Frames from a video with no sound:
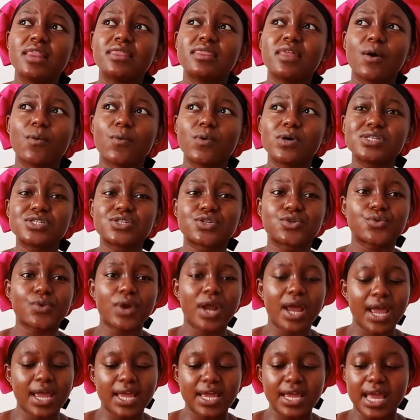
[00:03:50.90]
there was
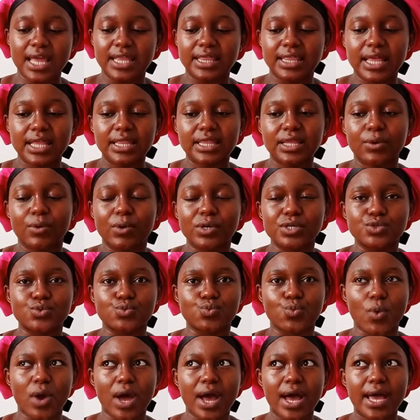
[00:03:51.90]
gray, and then there was
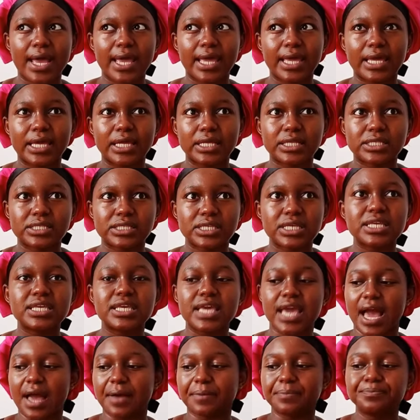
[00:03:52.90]
white.
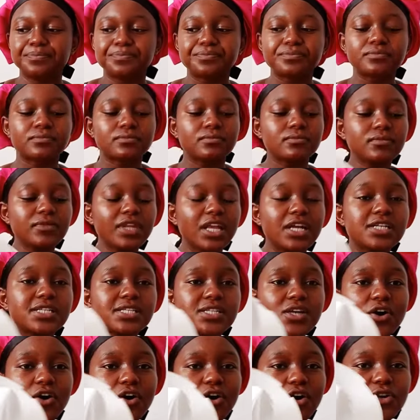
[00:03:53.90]
Yeah,
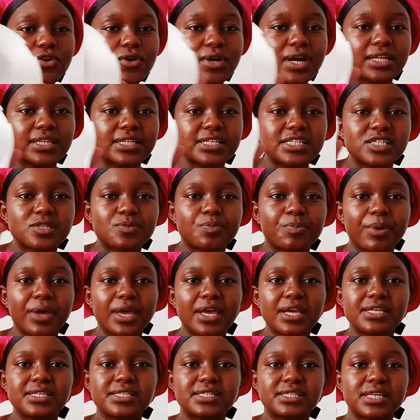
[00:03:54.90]
so look at the
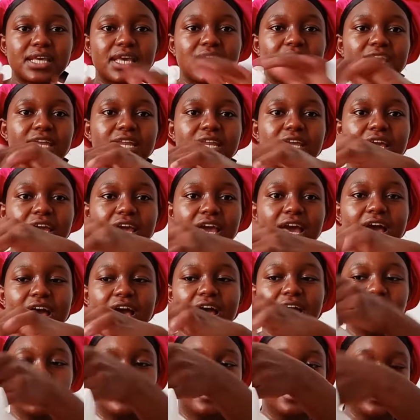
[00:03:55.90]
space in
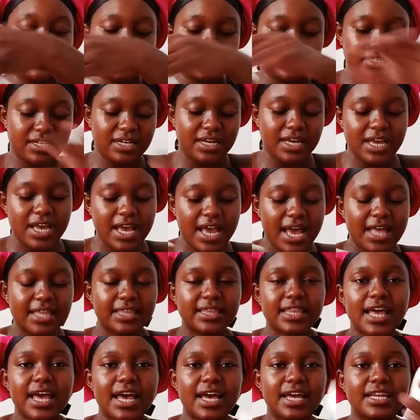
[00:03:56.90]
here, and
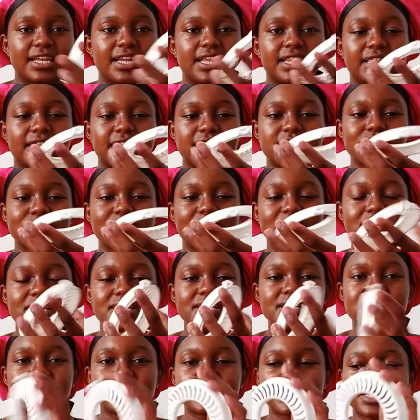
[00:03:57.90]
then this one
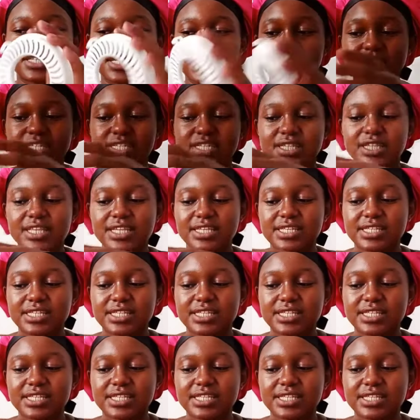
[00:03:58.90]
is just the